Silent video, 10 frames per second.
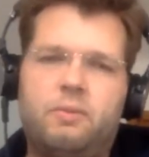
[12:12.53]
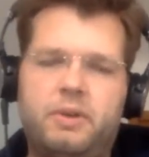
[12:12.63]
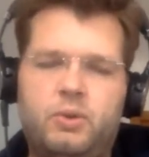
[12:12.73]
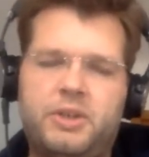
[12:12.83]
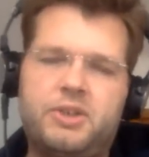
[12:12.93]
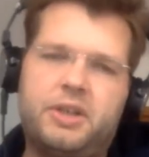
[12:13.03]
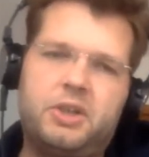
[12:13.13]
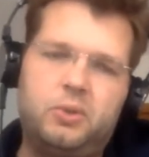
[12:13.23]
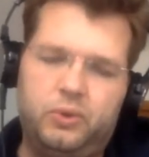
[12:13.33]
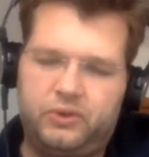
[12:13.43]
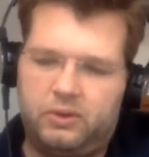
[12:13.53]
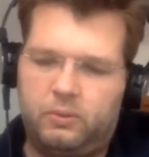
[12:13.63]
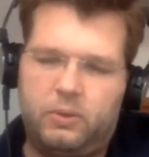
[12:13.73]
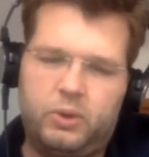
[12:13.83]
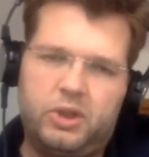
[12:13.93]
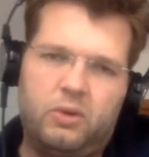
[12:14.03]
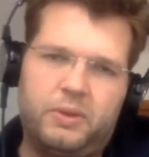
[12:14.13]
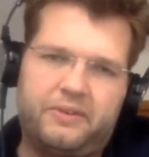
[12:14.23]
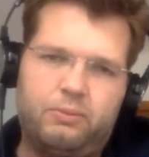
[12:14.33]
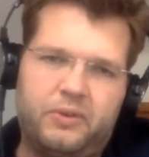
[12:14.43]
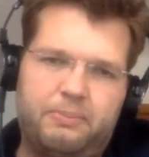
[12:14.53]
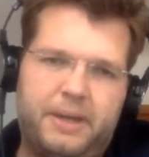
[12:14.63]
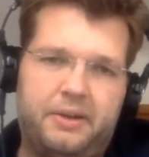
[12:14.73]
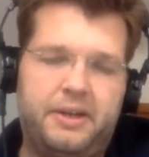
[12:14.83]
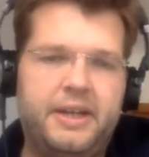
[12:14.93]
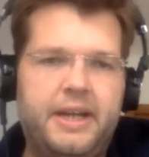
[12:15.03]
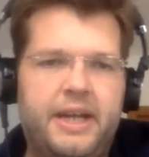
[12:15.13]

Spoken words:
one should I use, or what's better?